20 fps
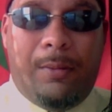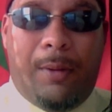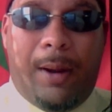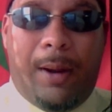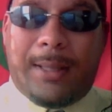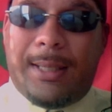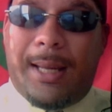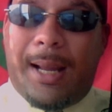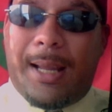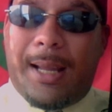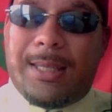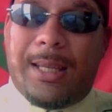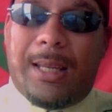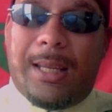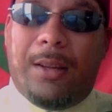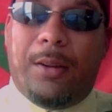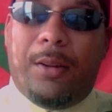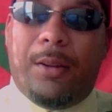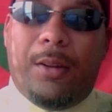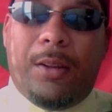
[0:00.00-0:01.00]
Right? Because like I
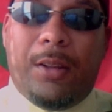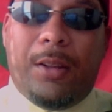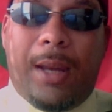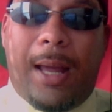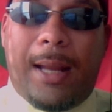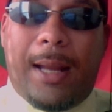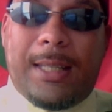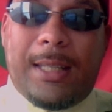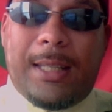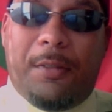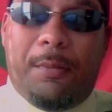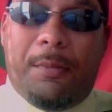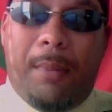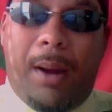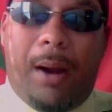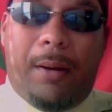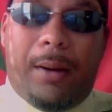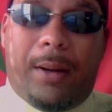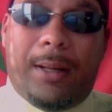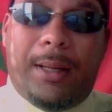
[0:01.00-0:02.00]
said, the United States of
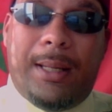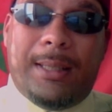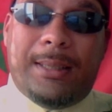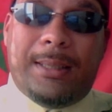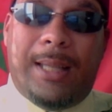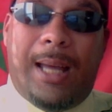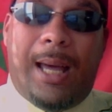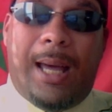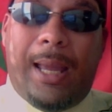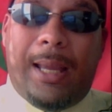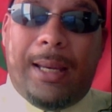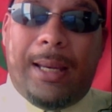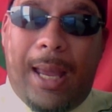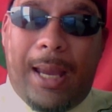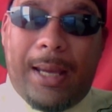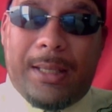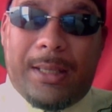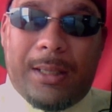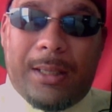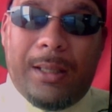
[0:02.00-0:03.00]
America is not a
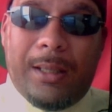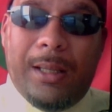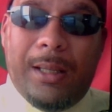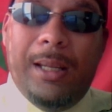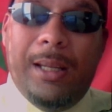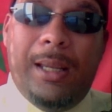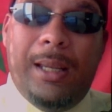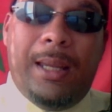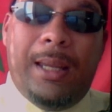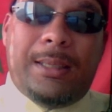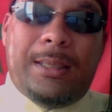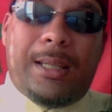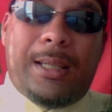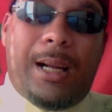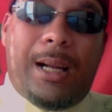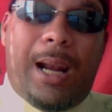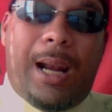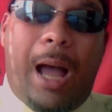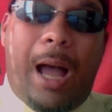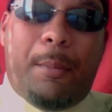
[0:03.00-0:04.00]
nation. It is a
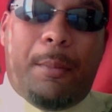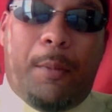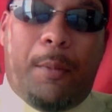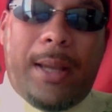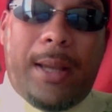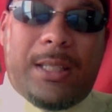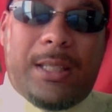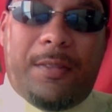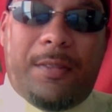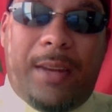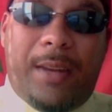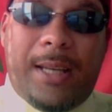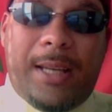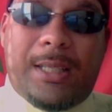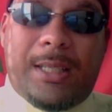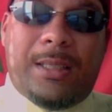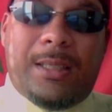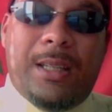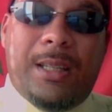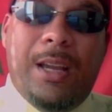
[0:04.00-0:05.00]
conglomeration of
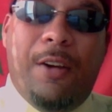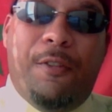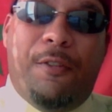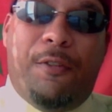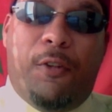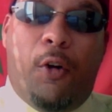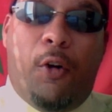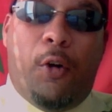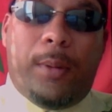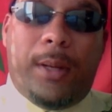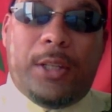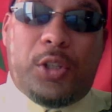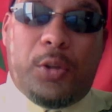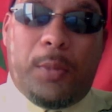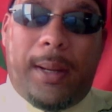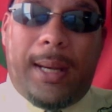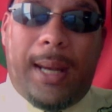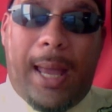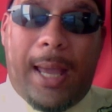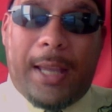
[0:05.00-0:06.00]
nations formed
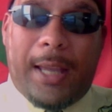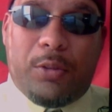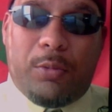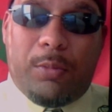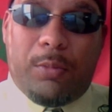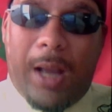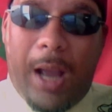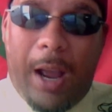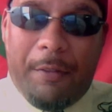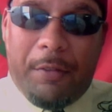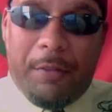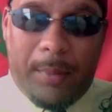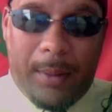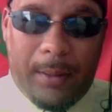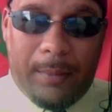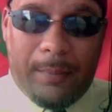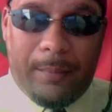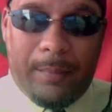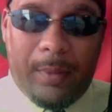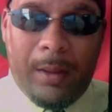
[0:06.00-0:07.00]
into a national
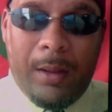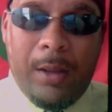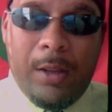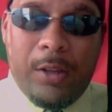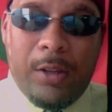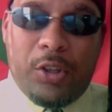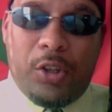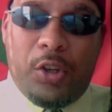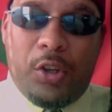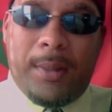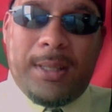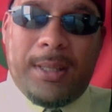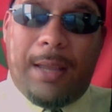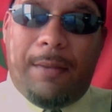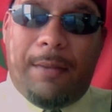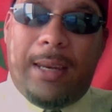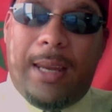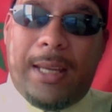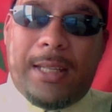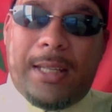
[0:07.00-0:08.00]
government. So you must
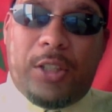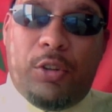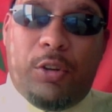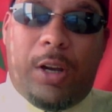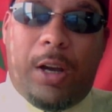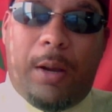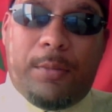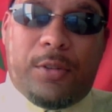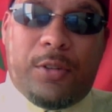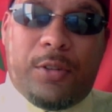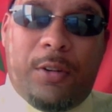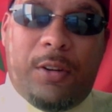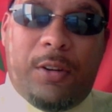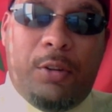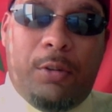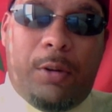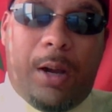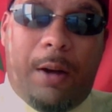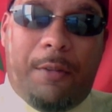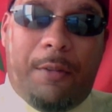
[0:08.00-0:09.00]
have a nation you come
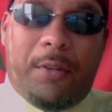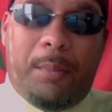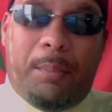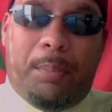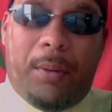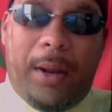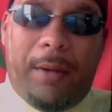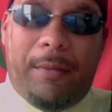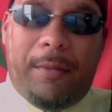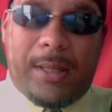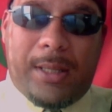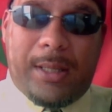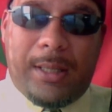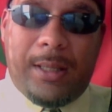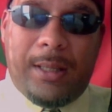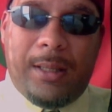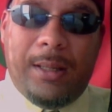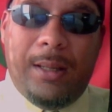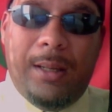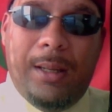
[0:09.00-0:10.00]
from
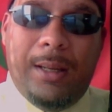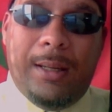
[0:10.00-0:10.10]
previously.